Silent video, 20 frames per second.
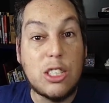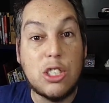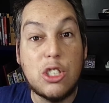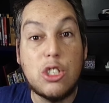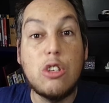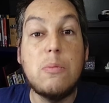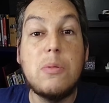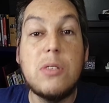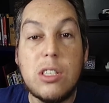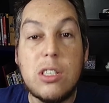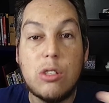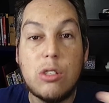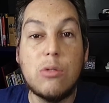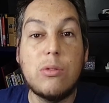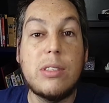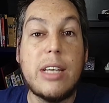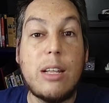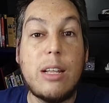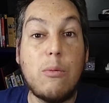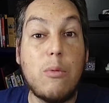I
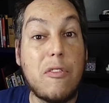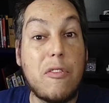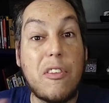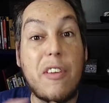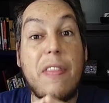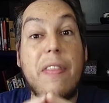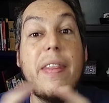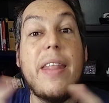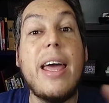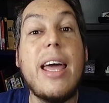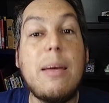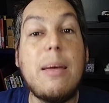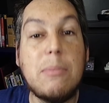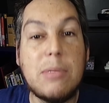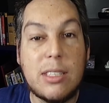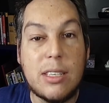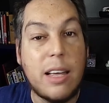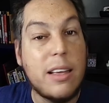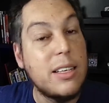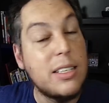substitute them with a
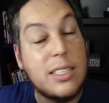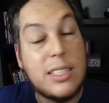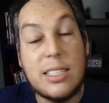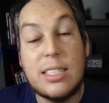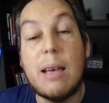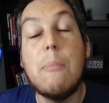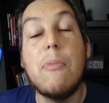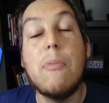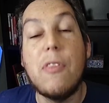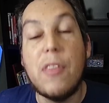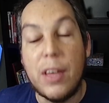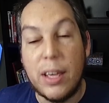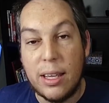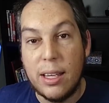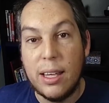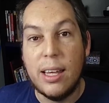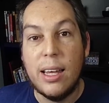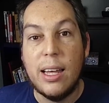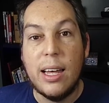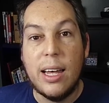named
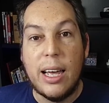something.